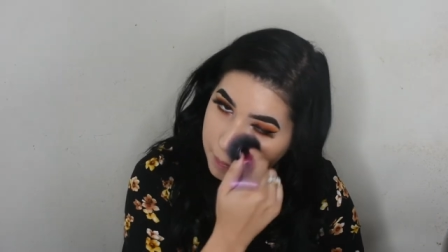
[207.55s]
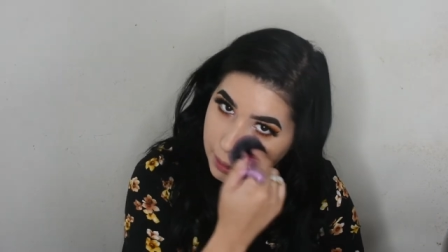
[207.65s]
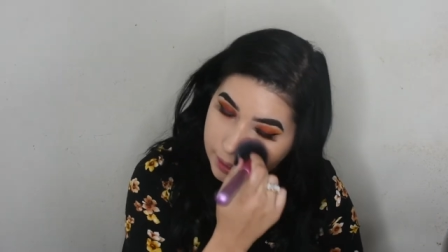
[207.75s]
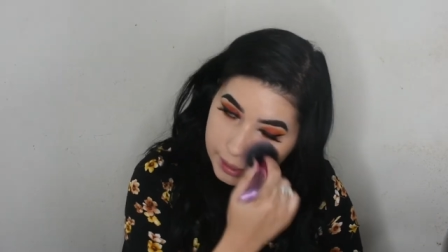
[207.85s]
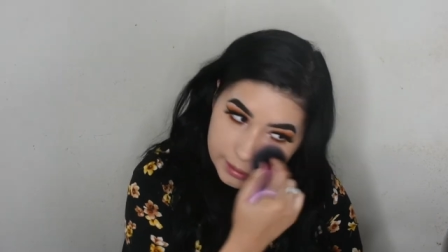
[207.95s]

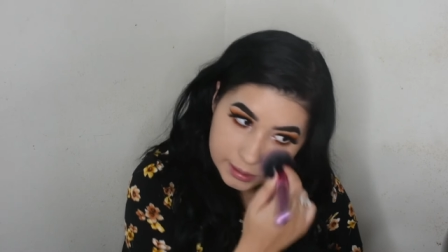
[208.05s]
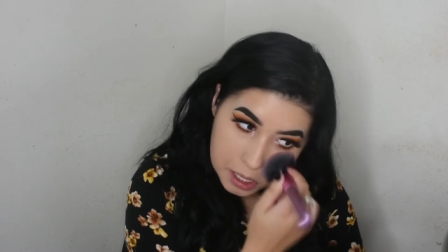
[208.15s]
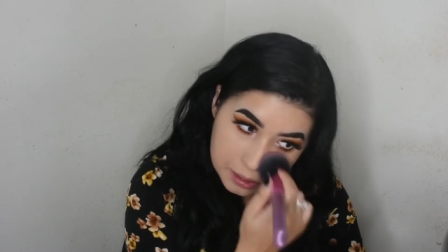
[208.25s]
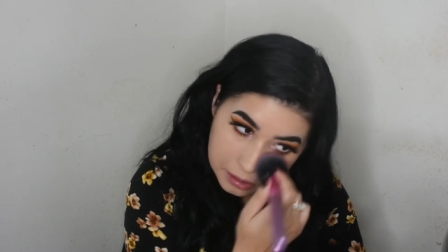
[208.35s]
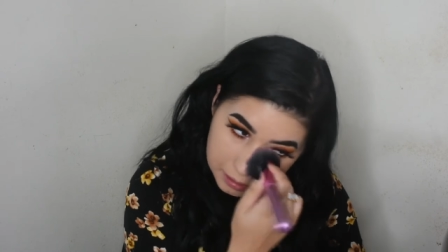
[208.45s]
but it
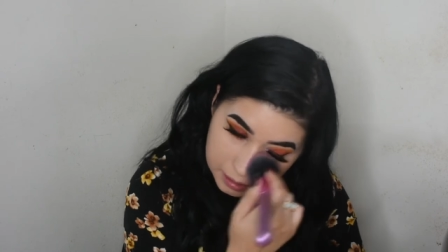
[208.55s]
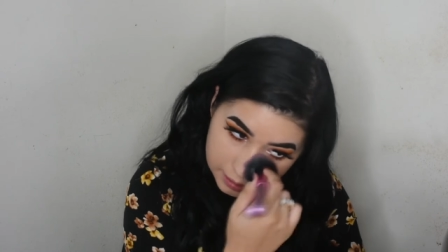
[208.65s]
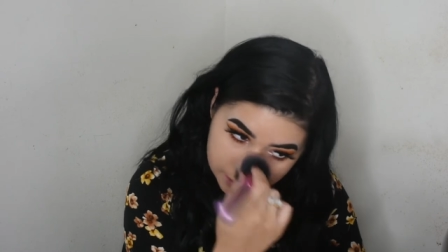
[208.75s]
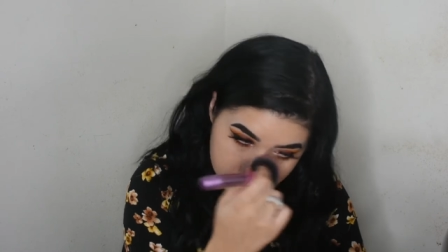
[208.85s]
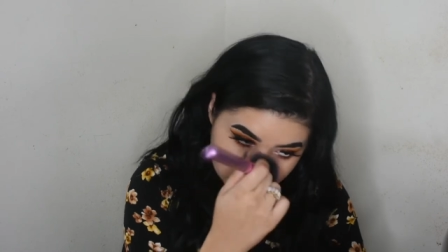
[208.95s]
does look
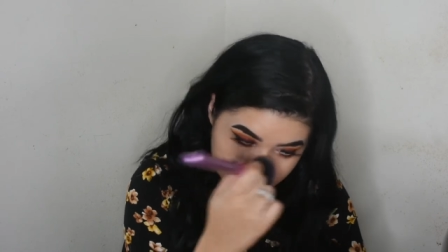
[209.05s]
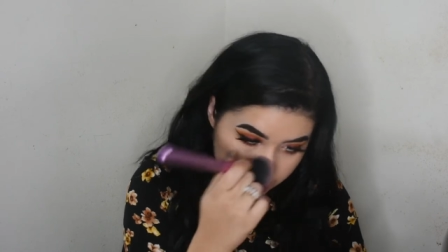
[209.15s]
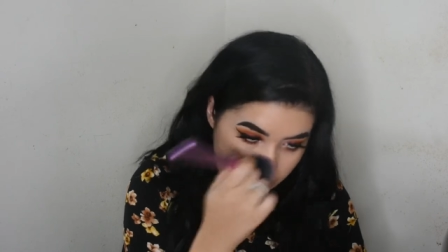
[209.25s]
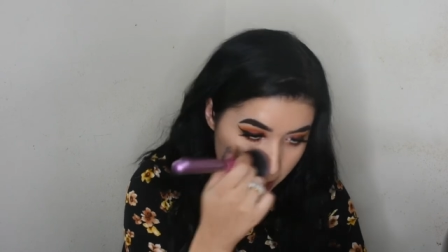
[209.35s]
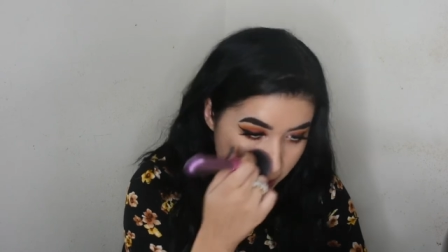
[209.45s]
like it's
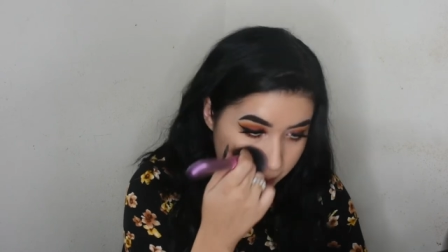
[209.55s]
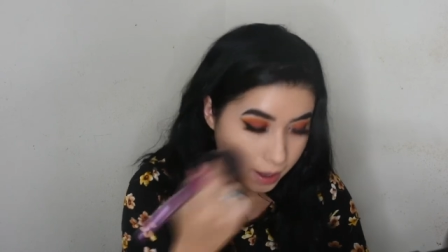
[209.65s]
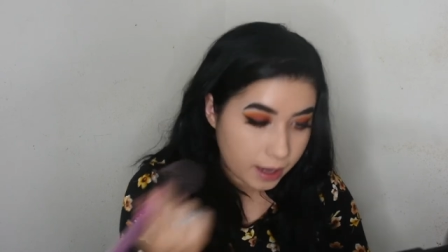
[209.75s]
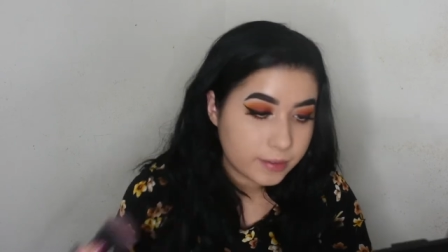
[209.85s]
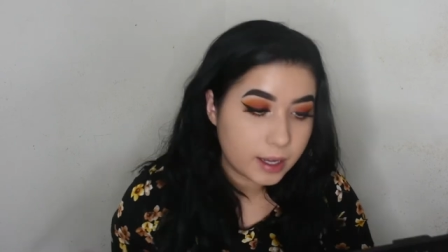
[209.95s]
really
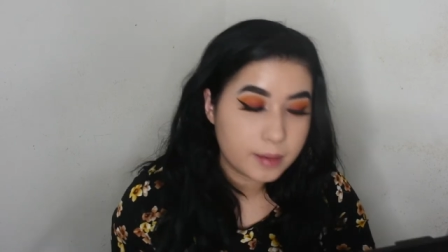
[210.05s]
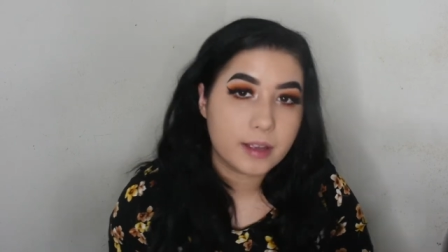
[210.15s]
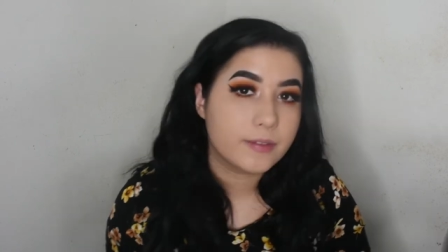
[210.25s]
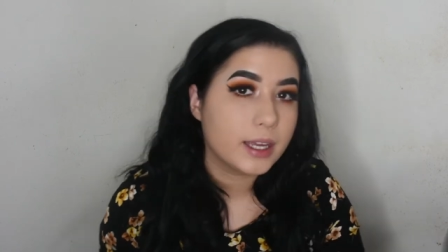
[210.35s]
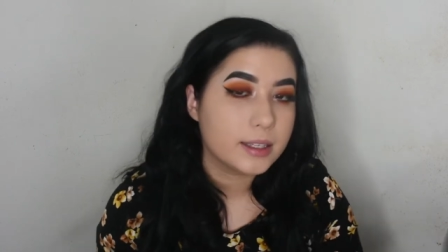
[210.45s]
mattifying
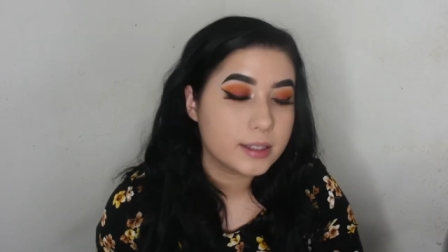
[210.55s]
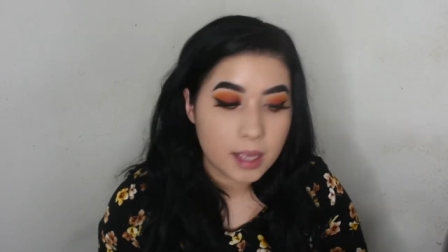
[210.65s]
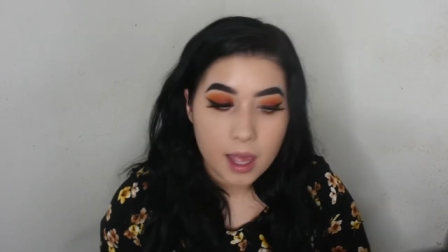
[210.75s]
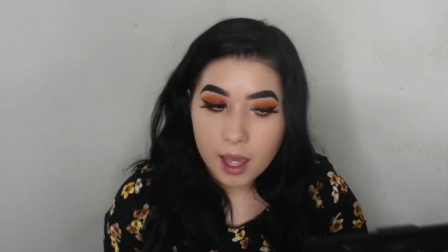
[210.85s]
my face.